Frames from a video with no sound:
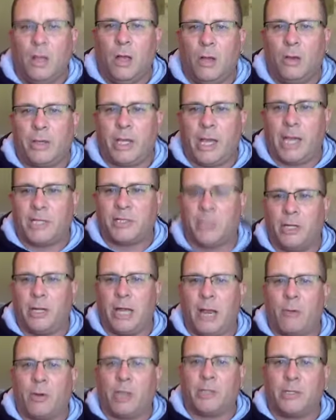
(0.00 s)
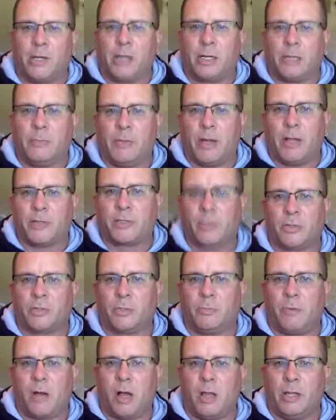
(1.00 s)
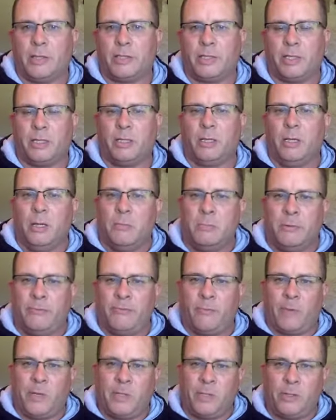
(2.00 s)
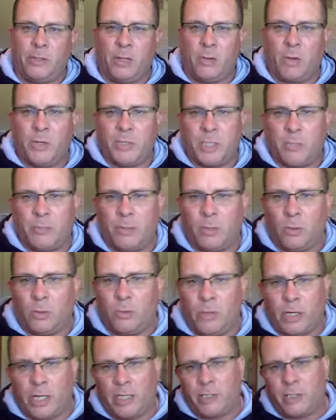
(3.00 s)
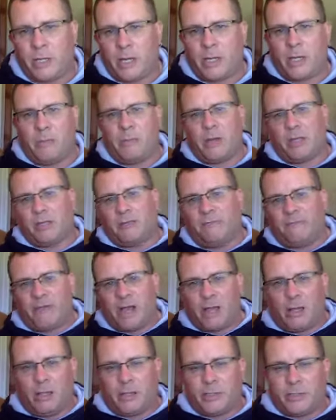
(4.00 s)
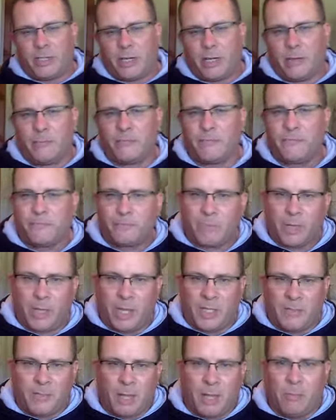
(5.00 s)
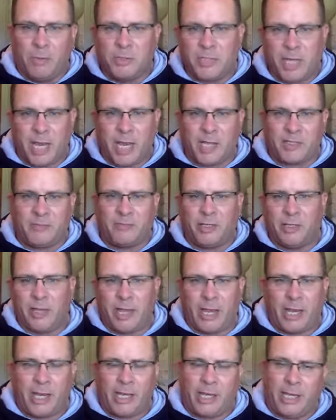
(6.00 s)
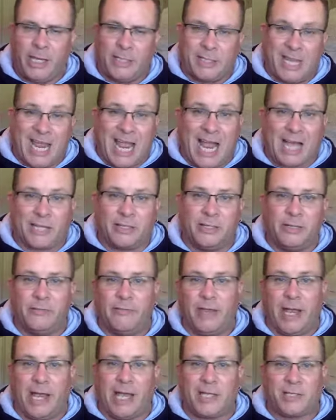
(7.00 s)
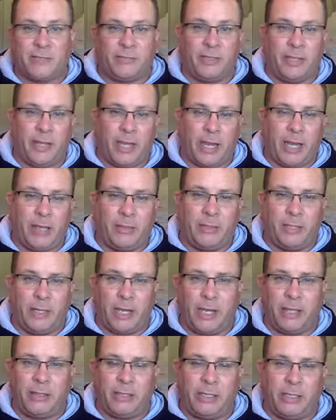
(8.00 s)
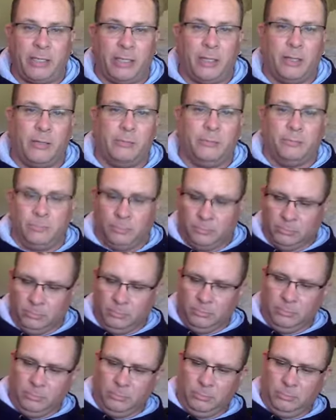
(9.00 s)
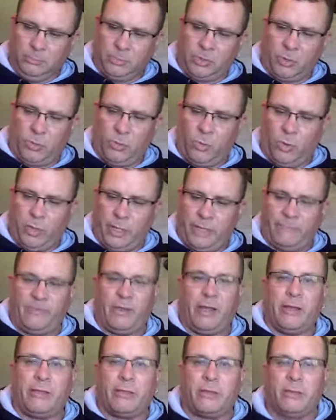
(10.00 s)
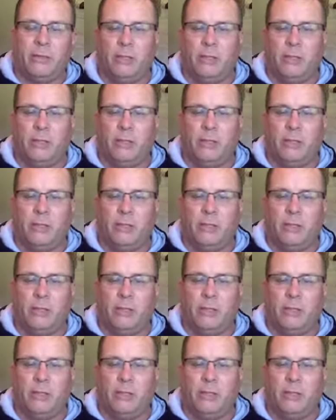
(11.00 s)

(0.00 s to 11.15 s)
Okay, so today we're going to talk about social policy. Before we do that, I want to jump in real quick and talk about the final exam. It's published as of today. It's active as of today. Today, the 25th.